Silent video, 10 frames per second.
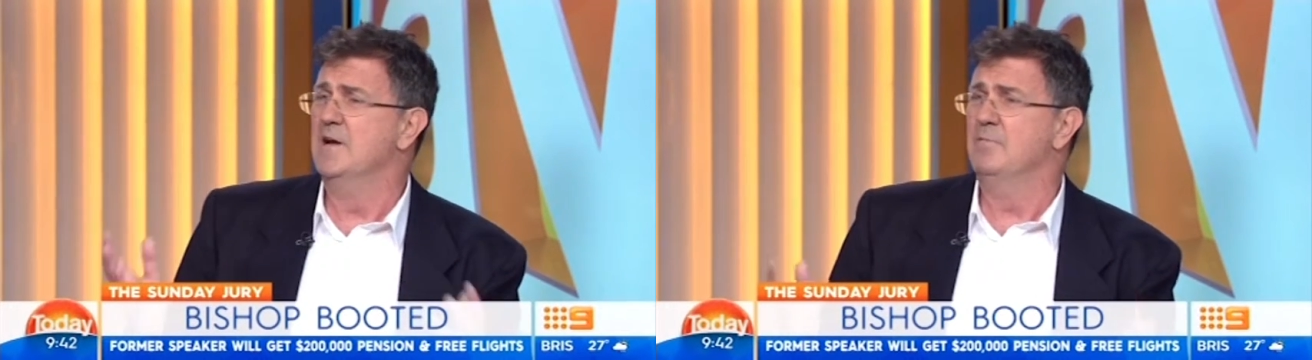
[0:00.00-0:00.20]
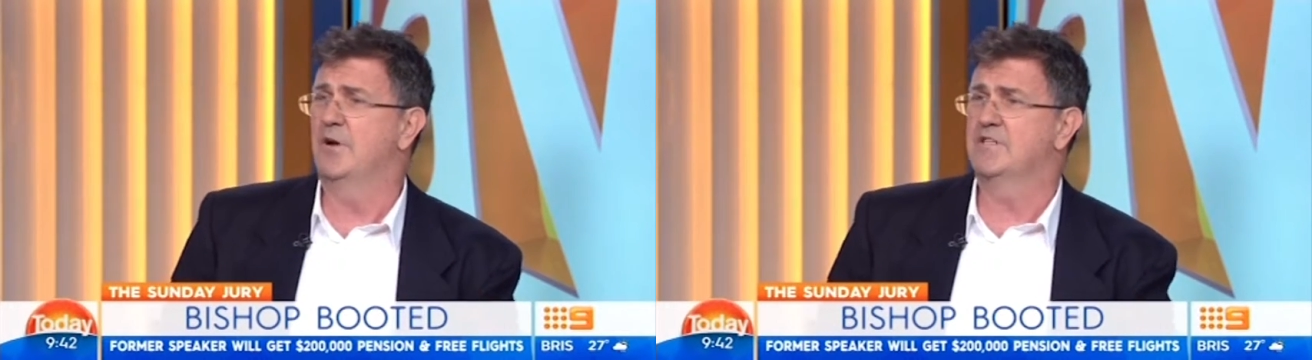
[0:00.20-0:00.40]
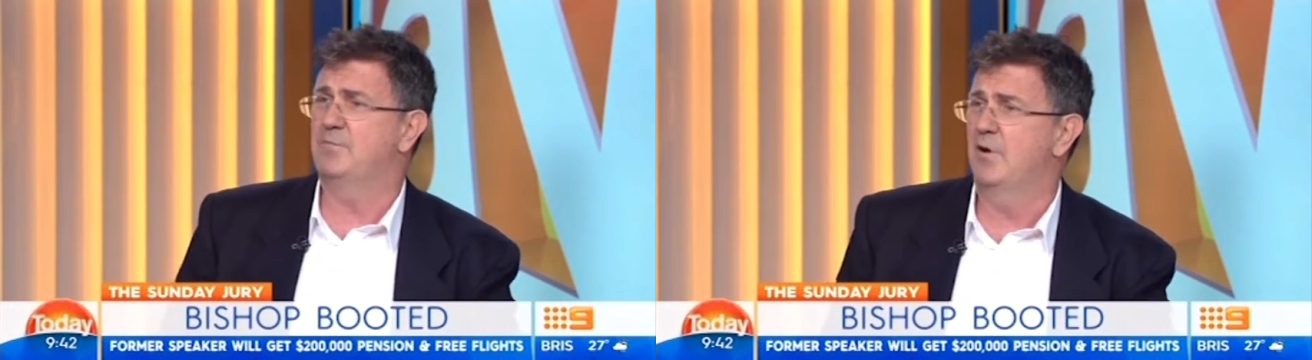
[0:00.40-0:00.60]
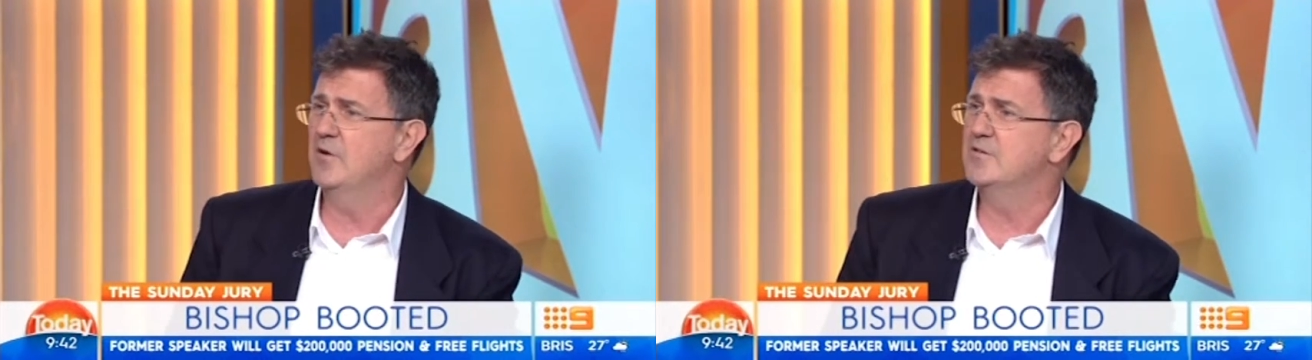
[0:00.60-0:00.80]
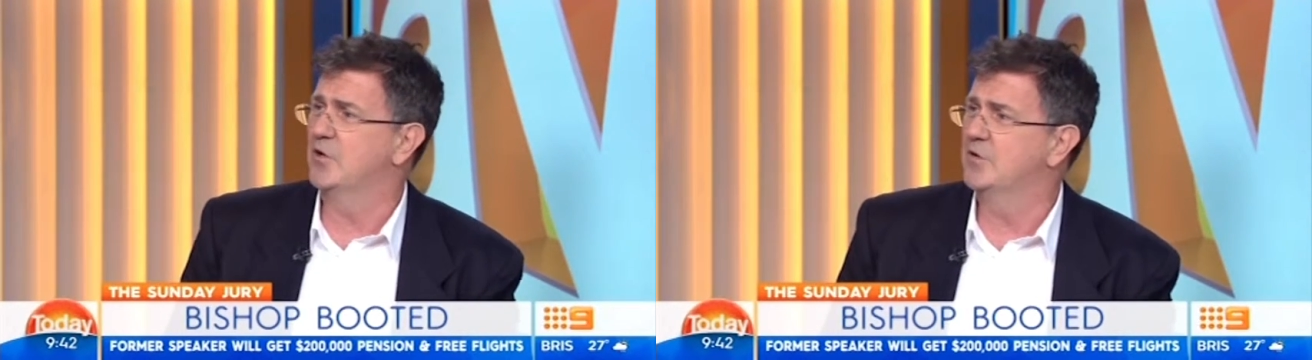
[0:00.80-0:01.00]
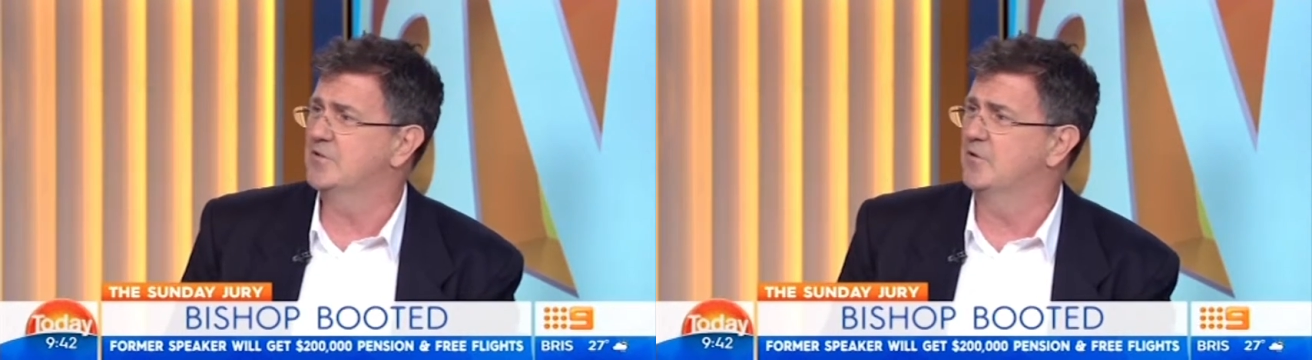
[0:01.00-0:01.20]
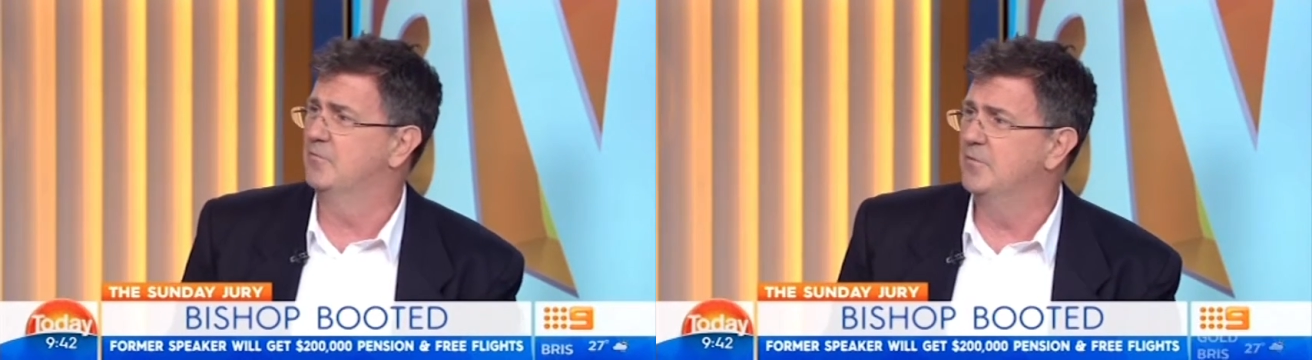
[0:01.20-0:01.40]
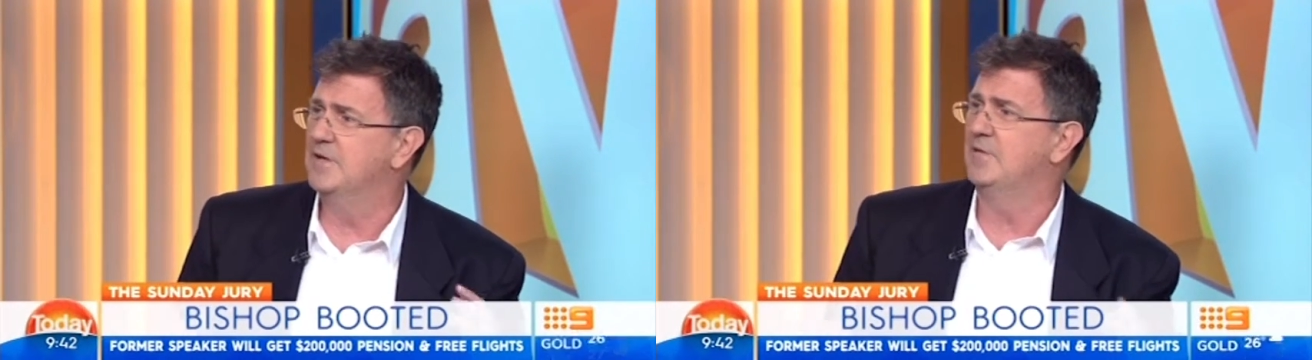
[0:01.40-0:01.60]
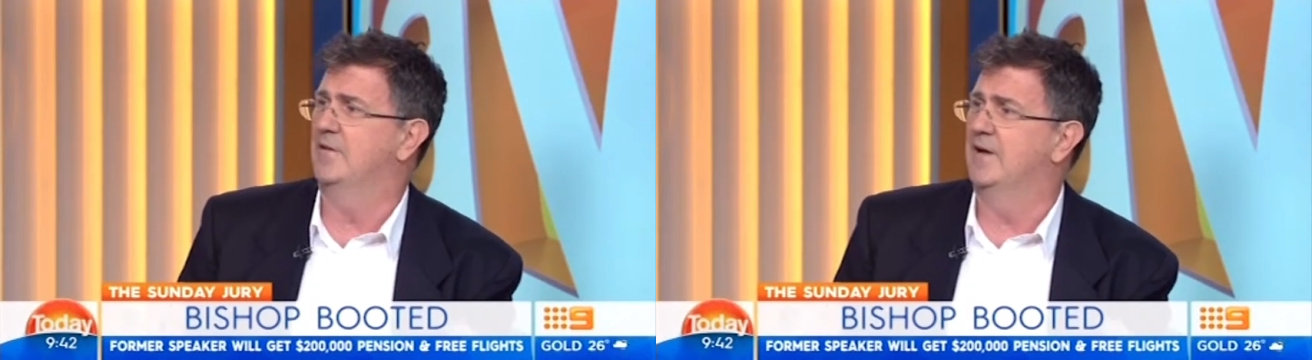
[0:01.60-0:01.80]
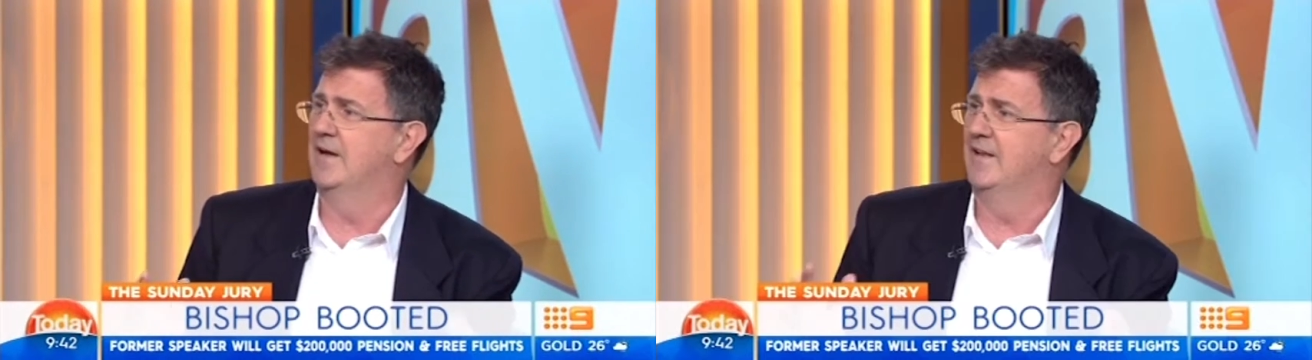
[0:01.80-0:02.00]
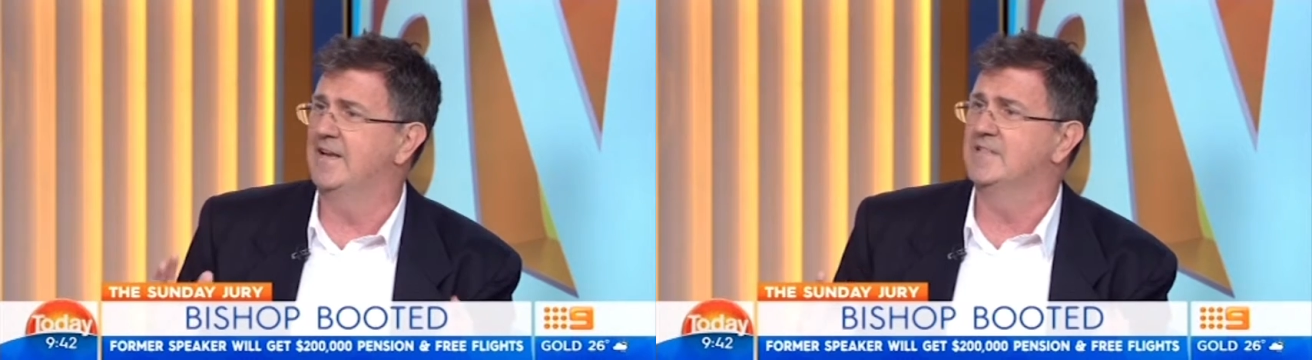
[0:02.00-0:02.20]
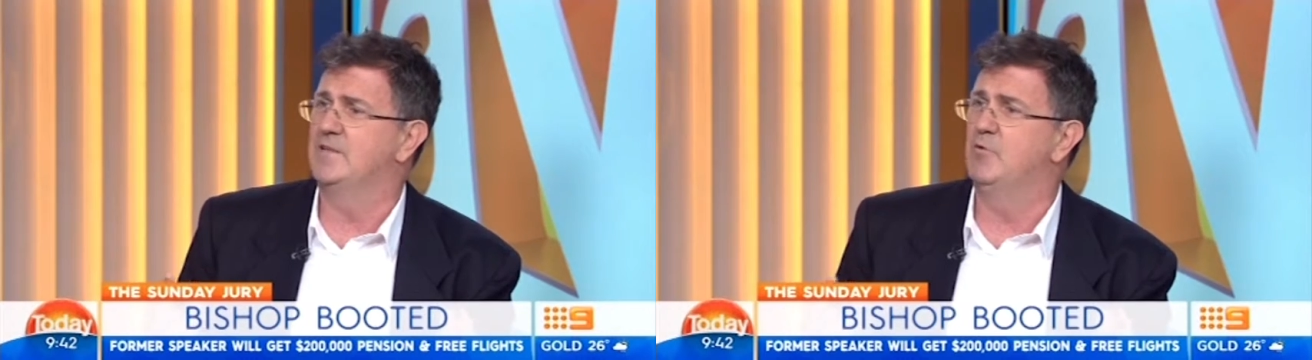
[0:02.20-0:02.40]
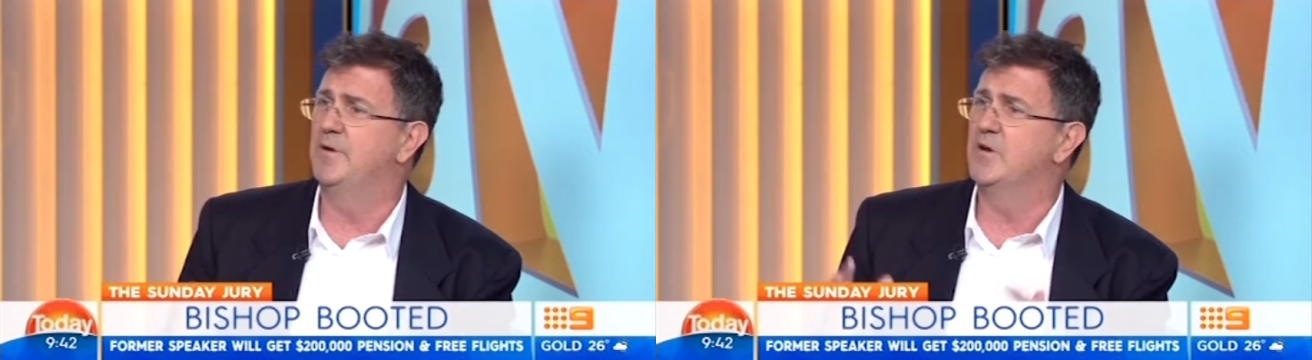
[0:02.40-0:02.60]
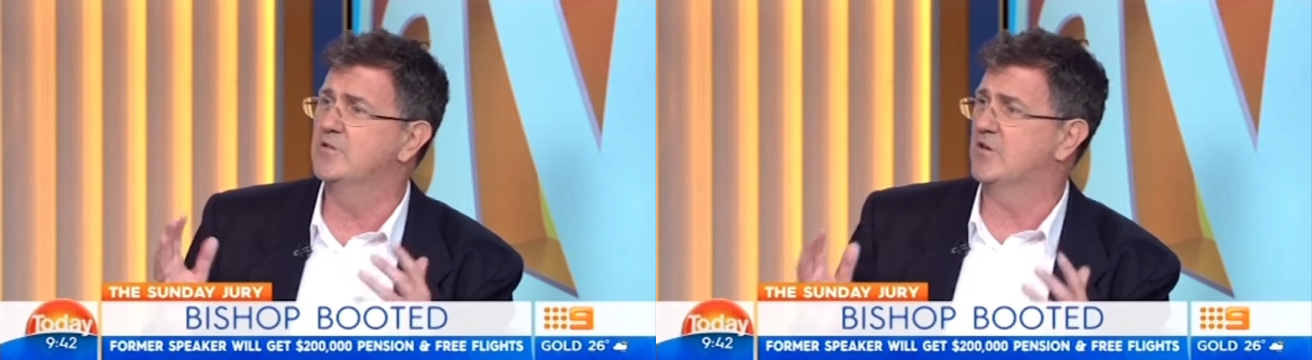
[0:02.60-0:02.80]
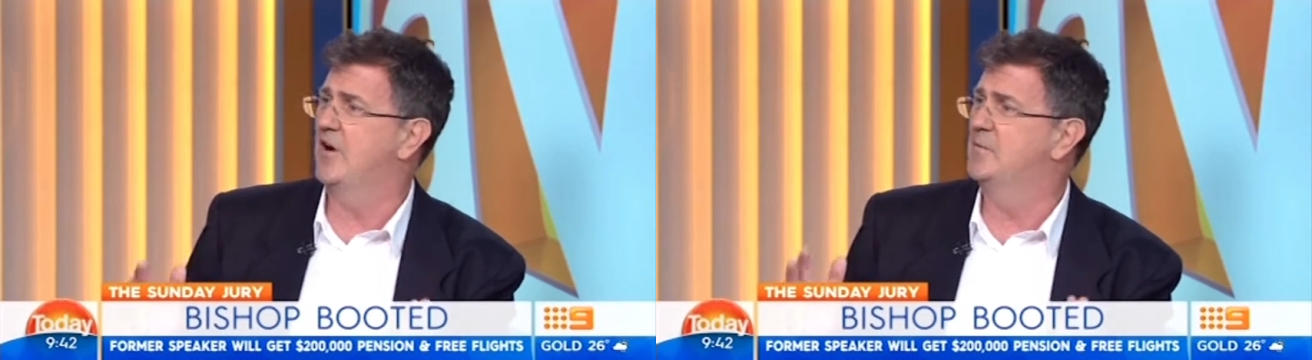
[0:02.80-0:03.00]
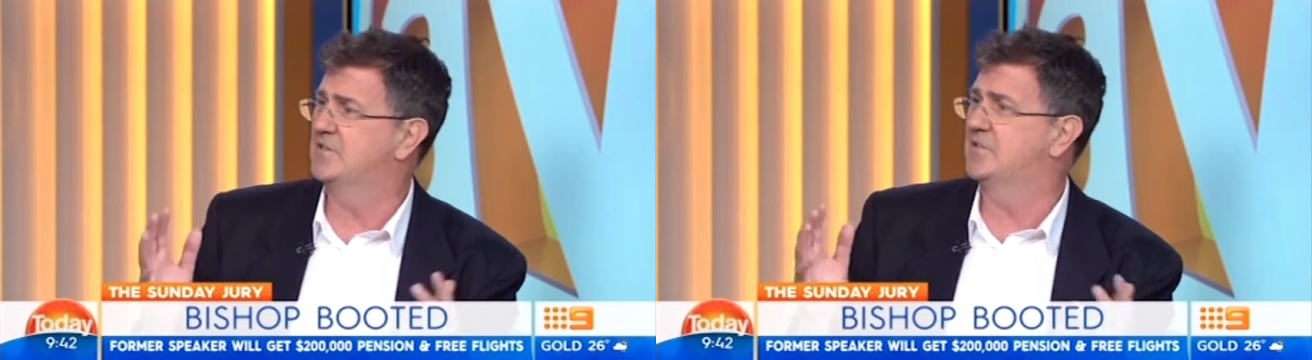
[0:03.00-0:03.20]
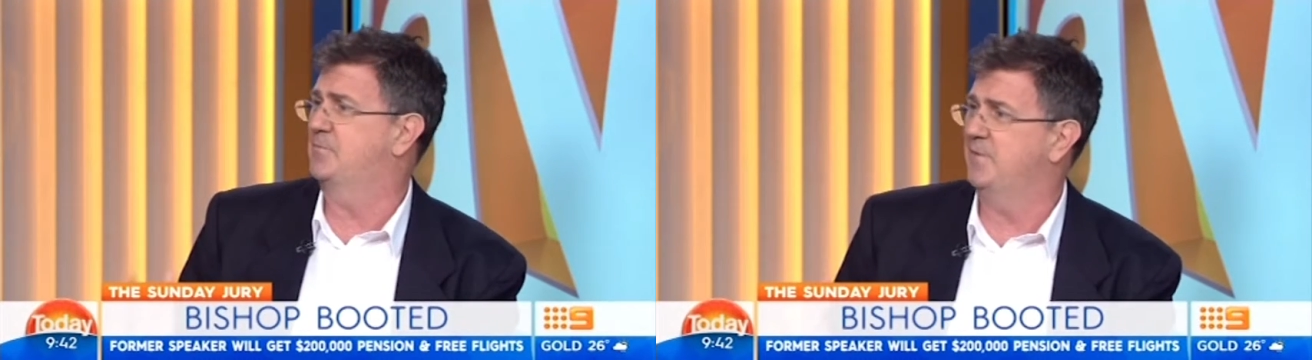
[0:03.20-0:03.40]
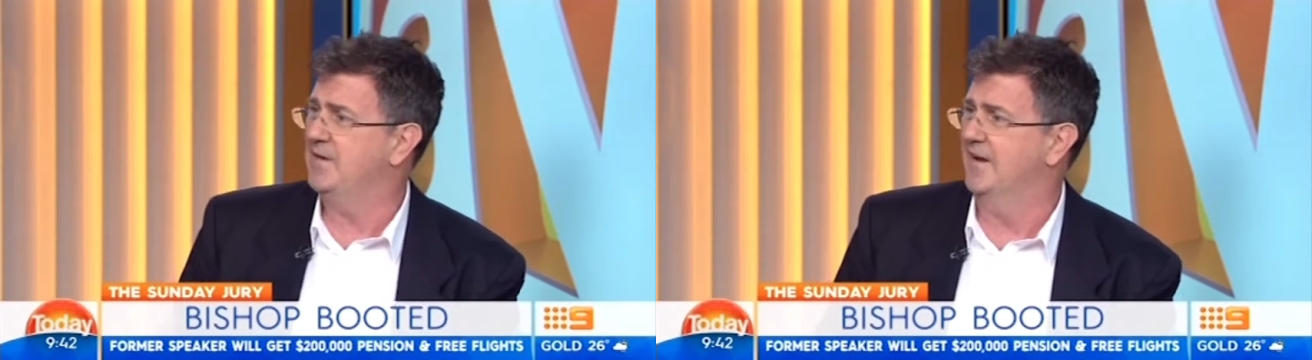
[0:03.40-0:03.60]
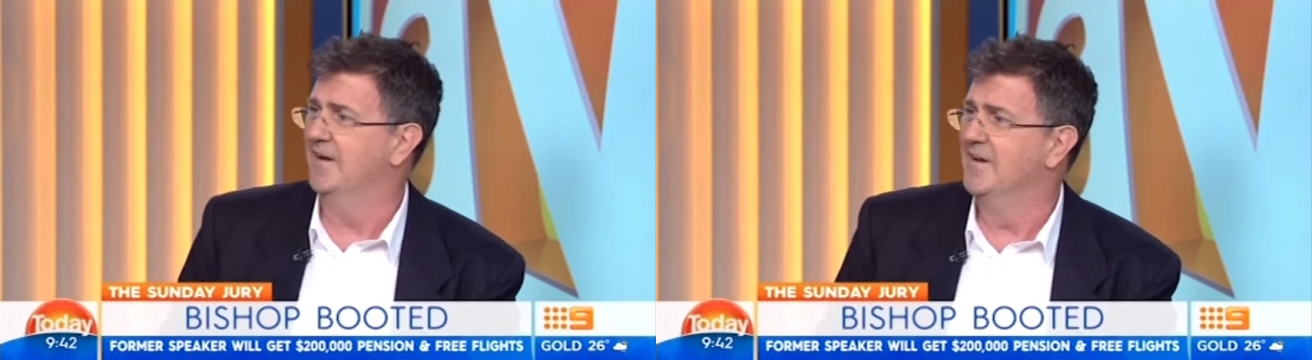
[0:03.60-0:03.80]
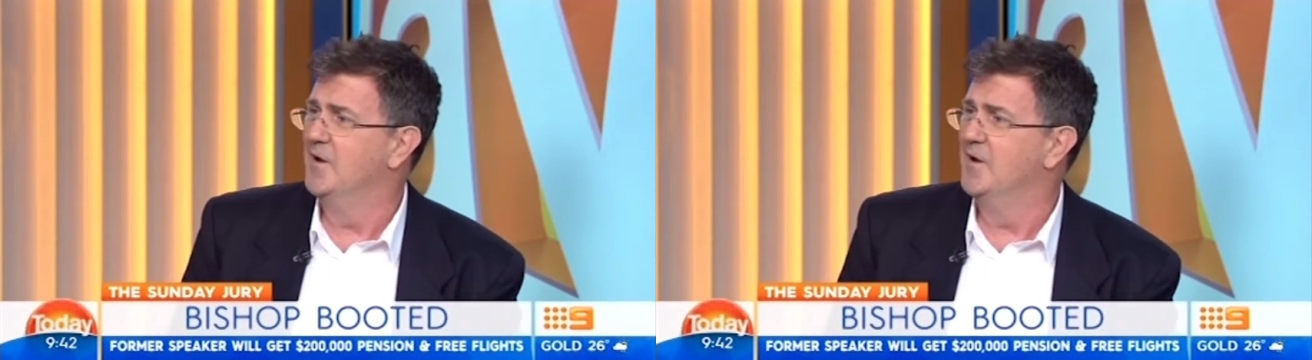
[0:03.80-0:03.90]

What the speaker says: But I suppose her sort of real legacy will be her time as the Speaker,